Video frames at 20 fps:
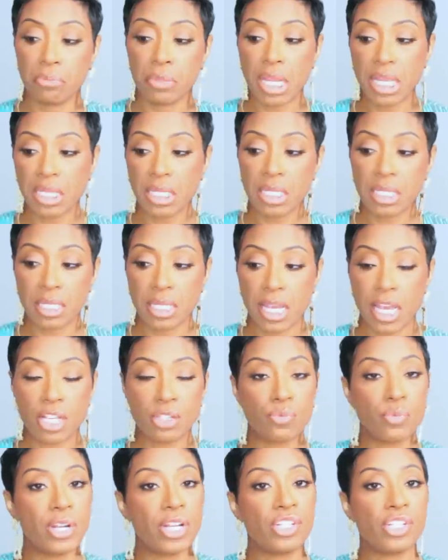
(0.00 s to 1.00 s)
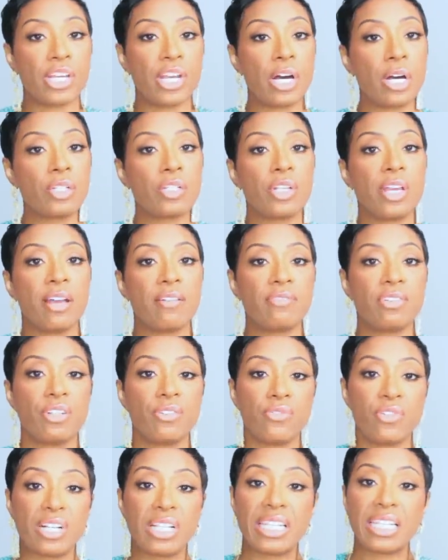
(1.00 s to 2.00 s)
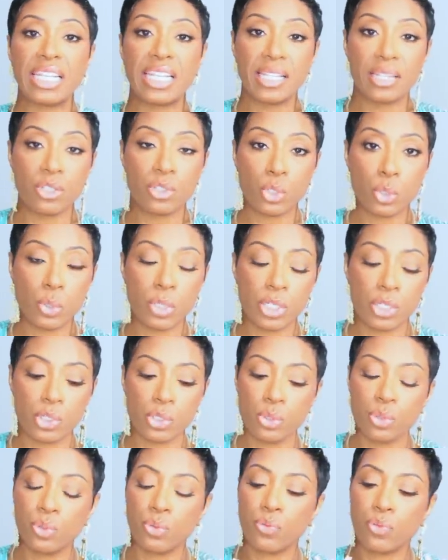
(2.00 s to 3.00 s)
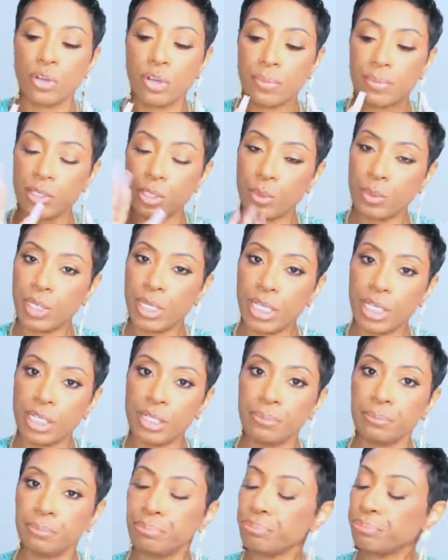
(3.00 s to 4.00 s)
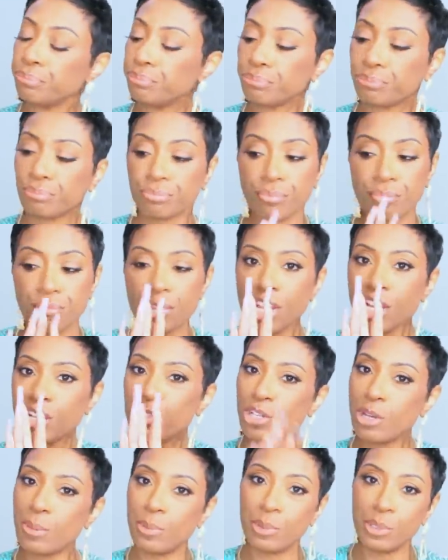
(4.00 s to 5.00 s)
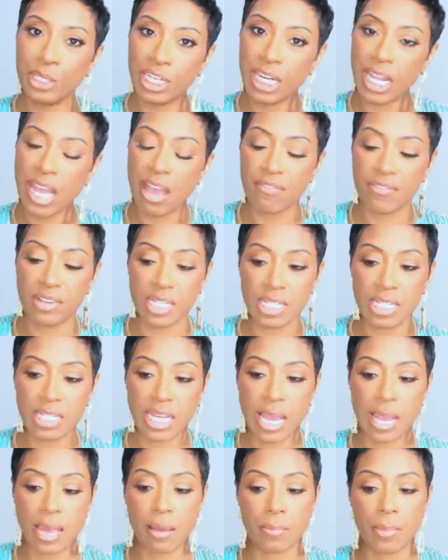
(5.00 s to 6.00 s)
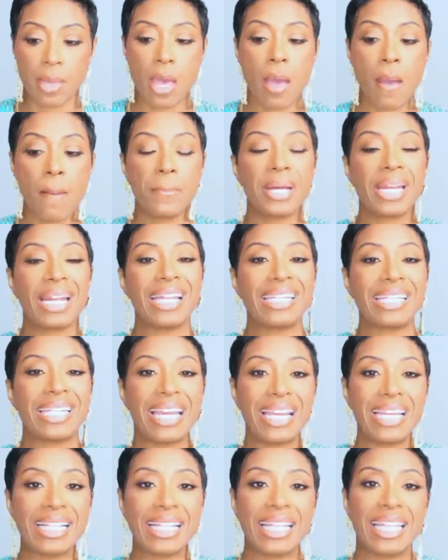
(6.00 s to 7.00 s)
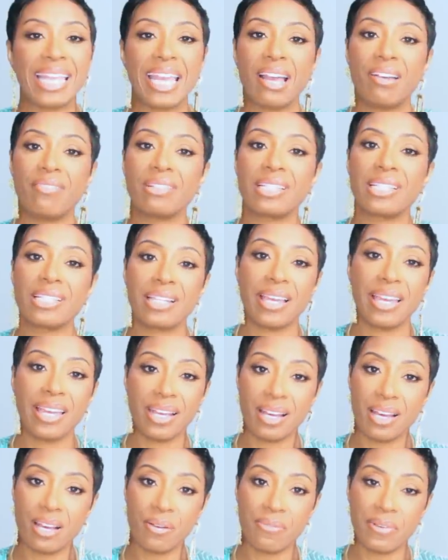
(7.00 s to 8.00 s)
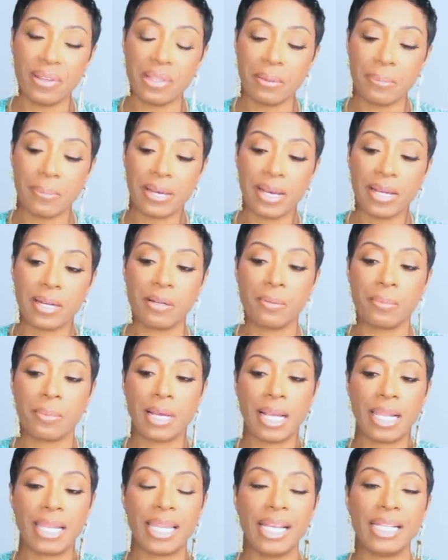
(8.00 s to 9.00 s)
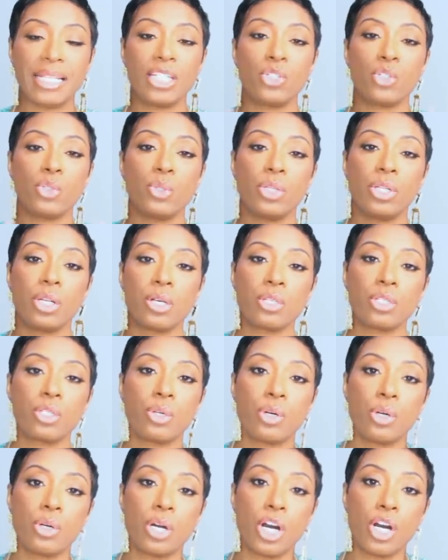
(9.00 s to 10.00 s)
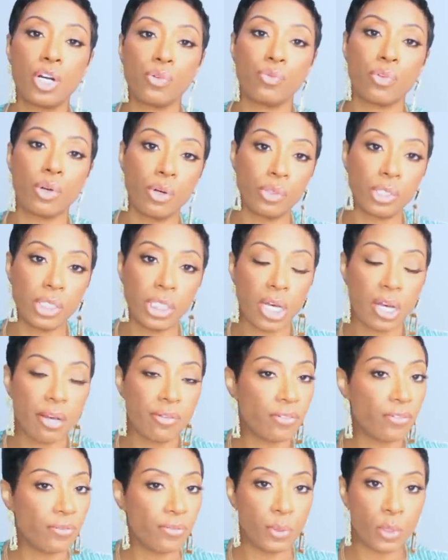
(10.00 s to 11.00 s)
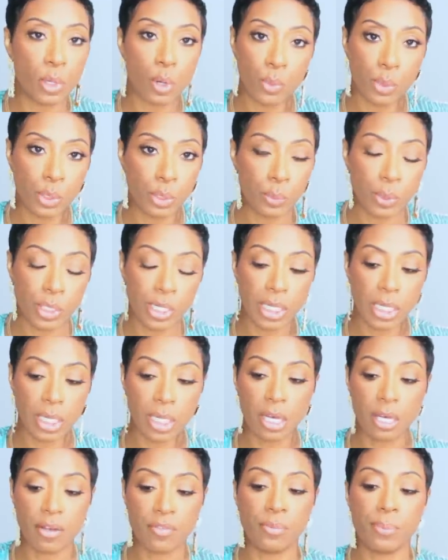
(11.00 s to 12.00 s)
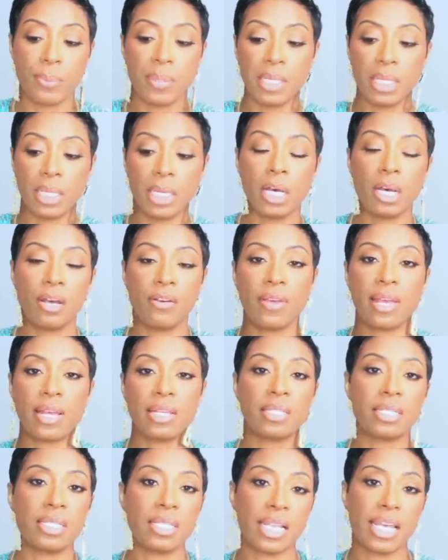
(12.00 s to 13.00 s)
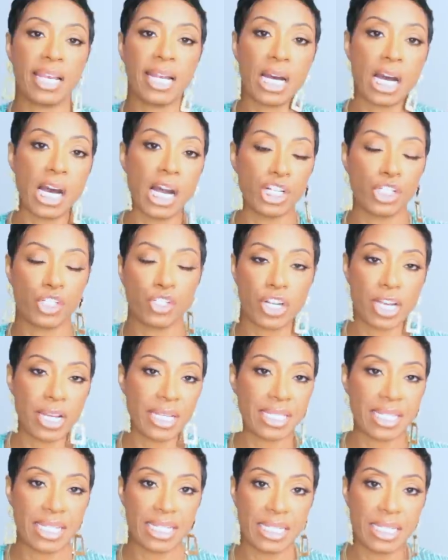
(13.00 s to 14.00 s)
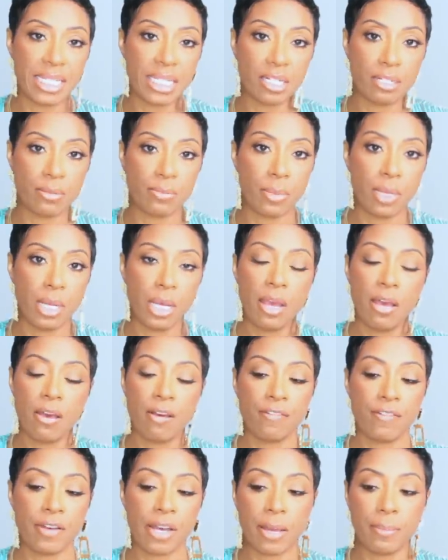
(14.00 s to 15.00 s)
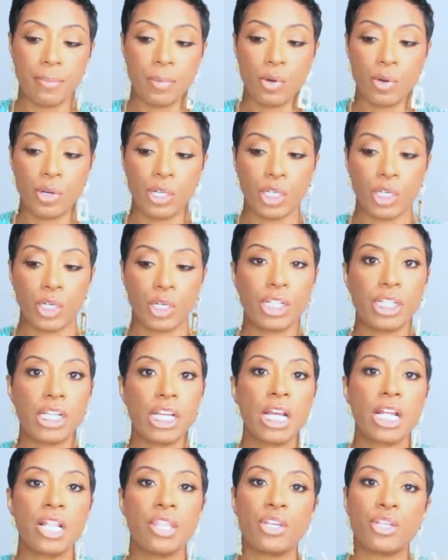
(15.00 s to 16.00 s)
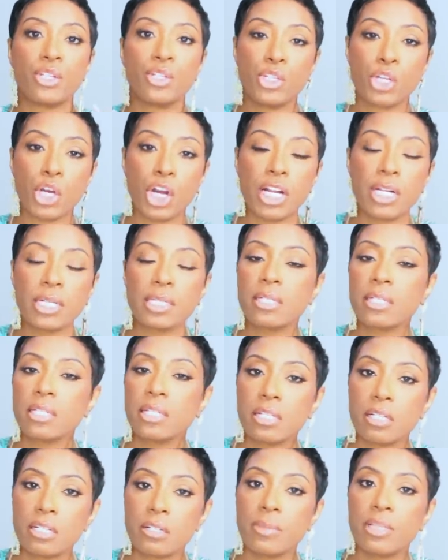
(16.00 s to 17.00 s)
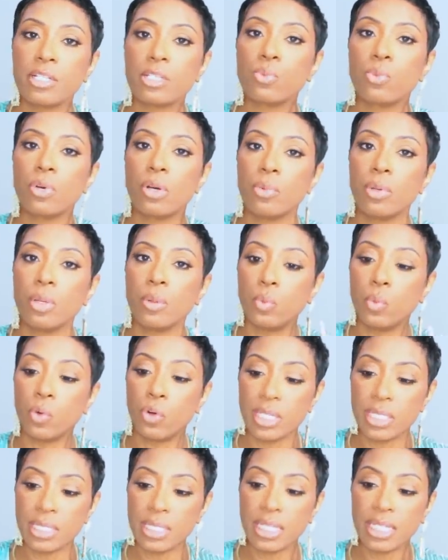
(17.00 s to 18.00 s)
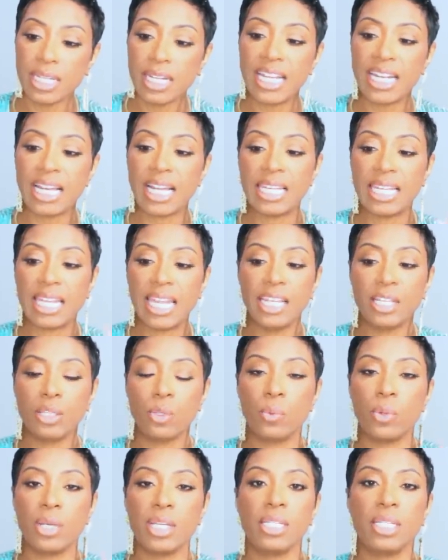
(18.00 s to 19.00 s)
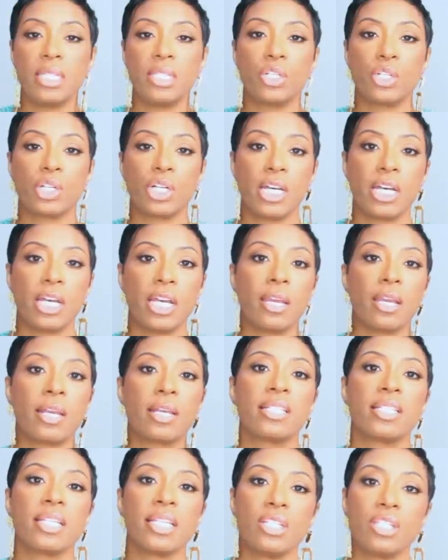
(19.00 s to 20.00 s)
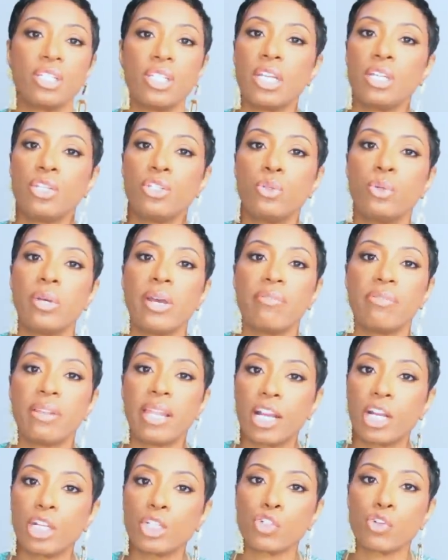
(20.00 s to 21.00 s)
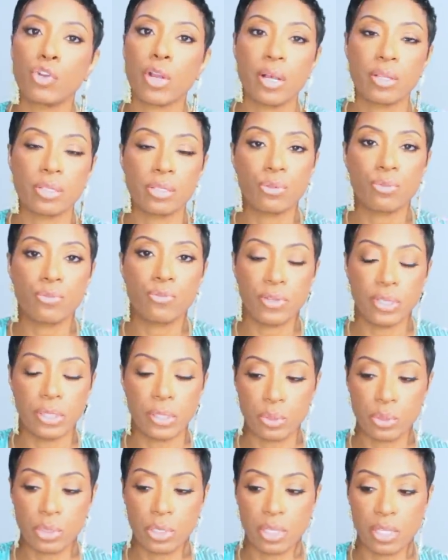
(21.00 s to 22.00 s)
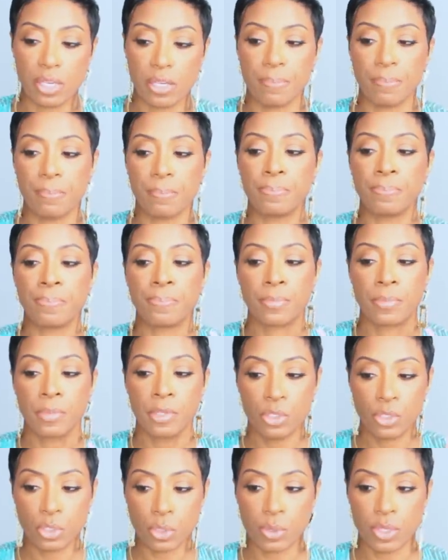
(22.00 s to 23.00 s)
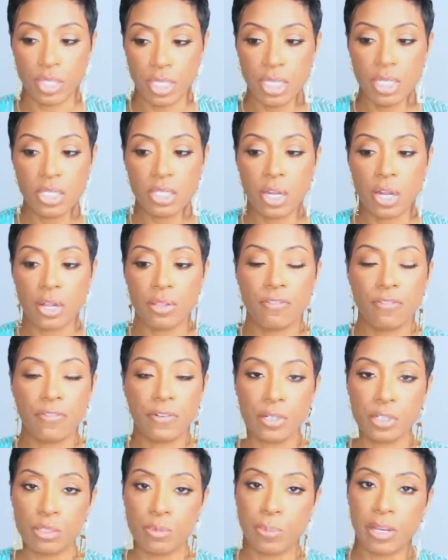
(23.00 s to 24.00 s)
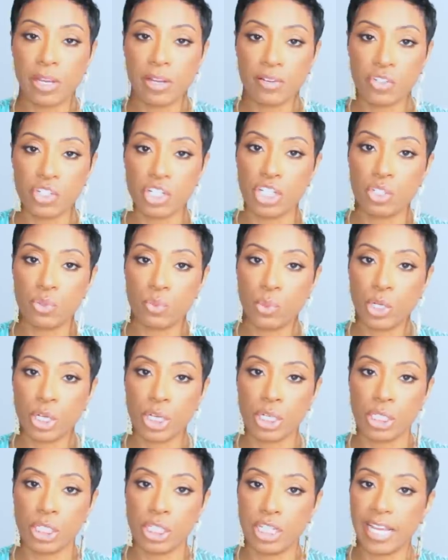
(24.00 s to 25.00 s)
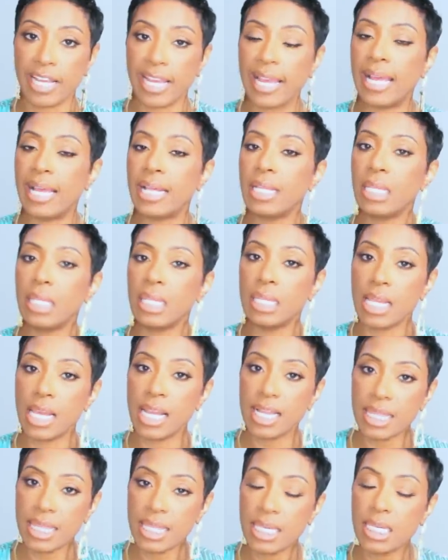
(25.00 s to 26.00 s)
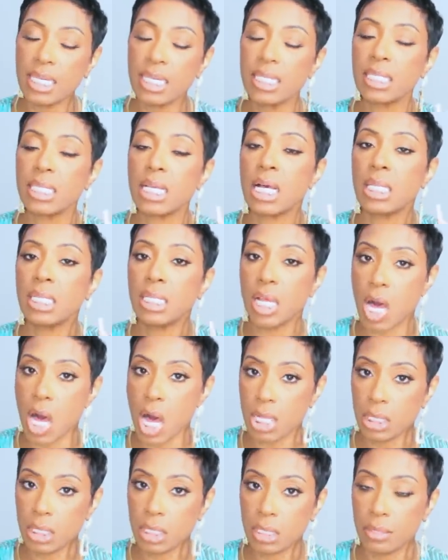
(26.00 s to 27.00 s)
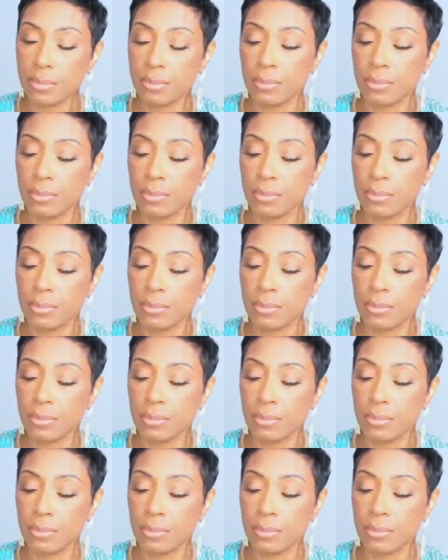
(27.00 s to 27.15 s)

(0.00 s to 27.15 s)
nice little size range. They also have different lengths you can choose from. So honey, jump on in and have a good time. But I like that they have a slight cuff at the bottom. I like that you can also unroll the cuff if you don't want to wear it cuffed, but the cuff has this like contrasting denim vibe going on. The dark denim is what we wanted, and I like the way these are cut because they do have like a trouser feel to them. So these are the first pair of jeans we're going to look at. Like these a lot.